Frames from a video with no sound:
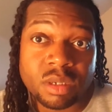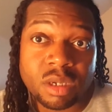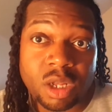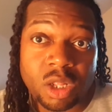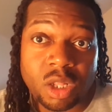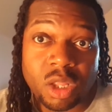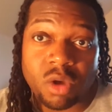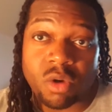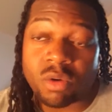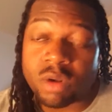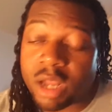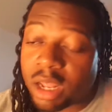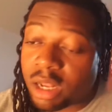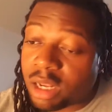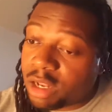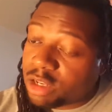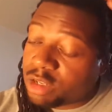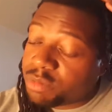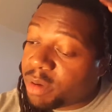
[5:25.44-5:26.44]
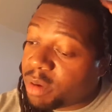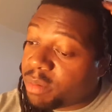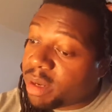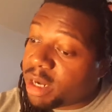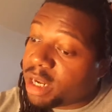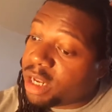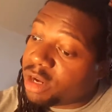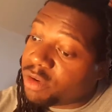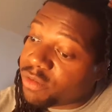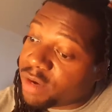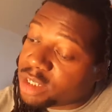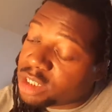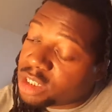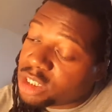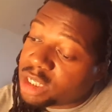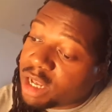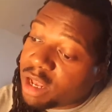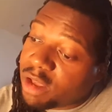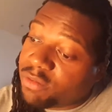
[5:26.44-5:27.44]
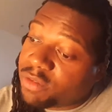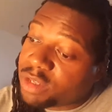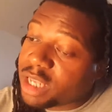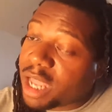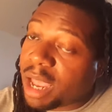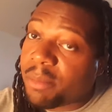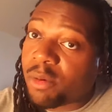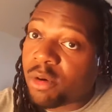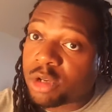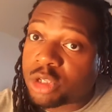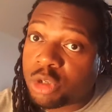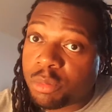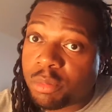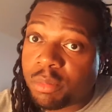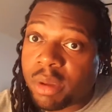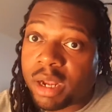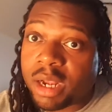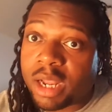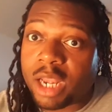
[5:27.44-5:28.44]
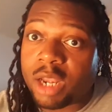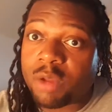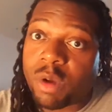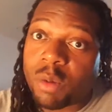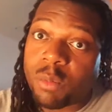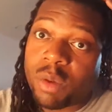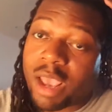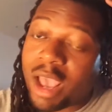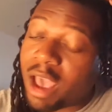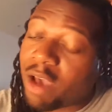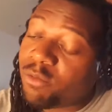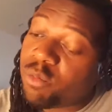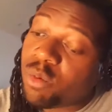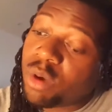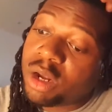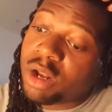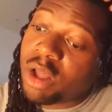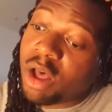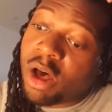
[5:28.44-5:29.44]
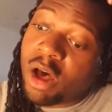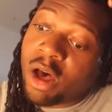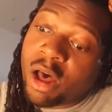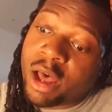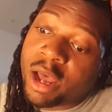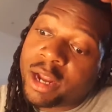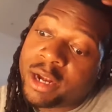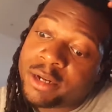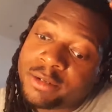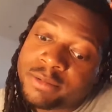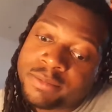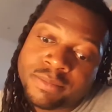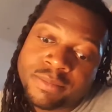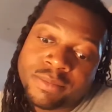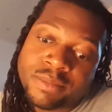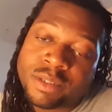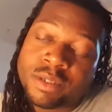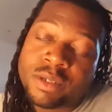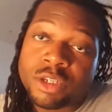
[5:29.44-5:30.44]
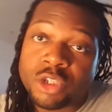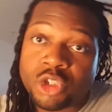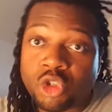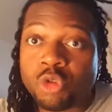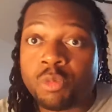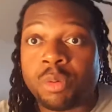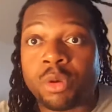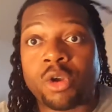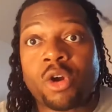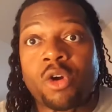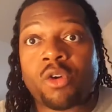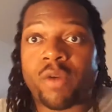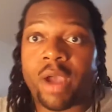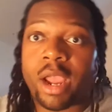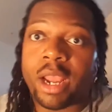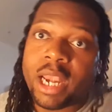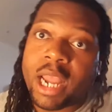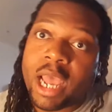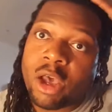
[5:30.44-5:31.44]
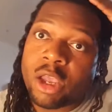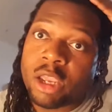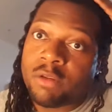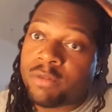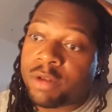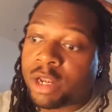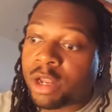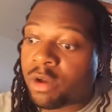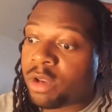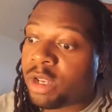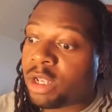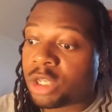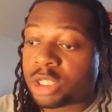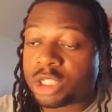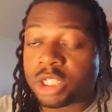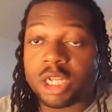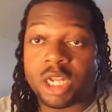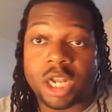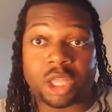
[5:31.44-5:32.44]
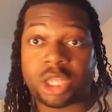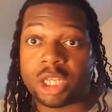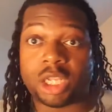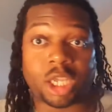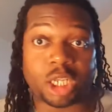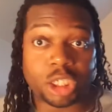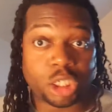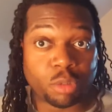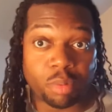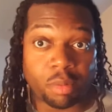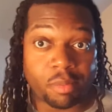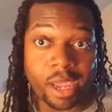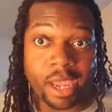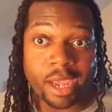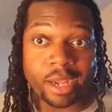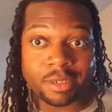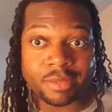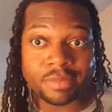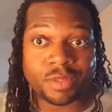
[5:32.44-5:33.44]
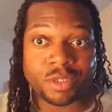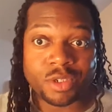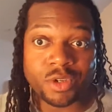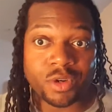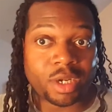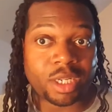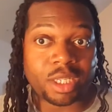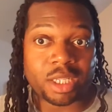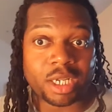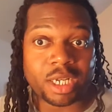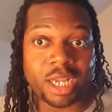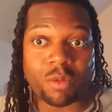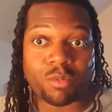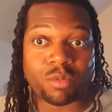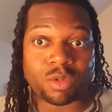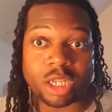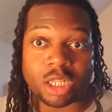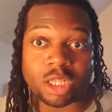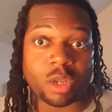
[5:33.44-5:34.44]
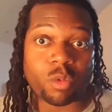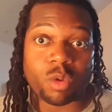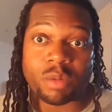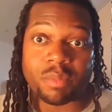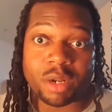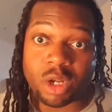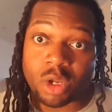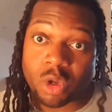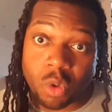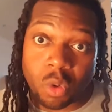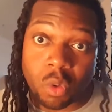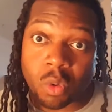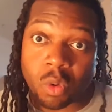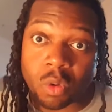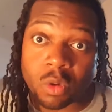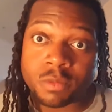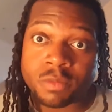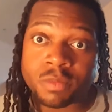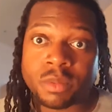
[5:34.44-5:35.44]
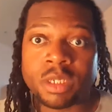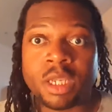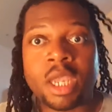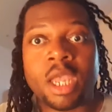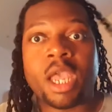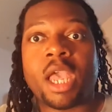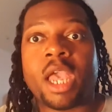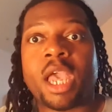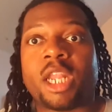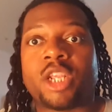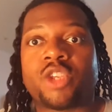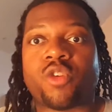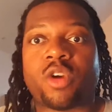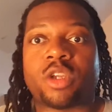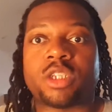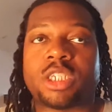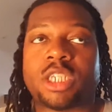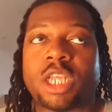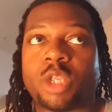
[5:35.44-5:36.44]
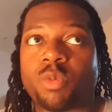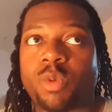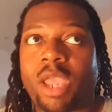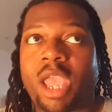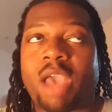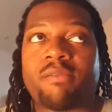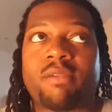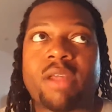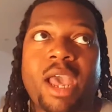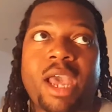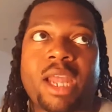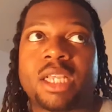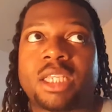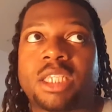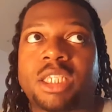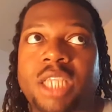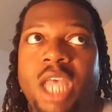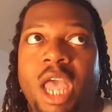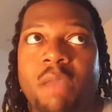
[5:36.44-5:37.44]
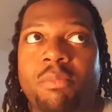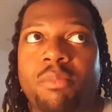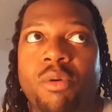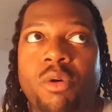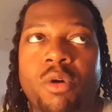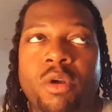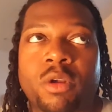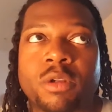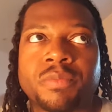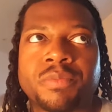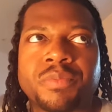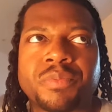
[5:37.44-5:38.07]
clone, and there's been many iterations of the Cyborg Superman anyway. We have one on Supergirl right now, even though he looks nothing like Superman or anything like that, which I thought would have been cool. And as far as it stands, we haven't had a cyborg,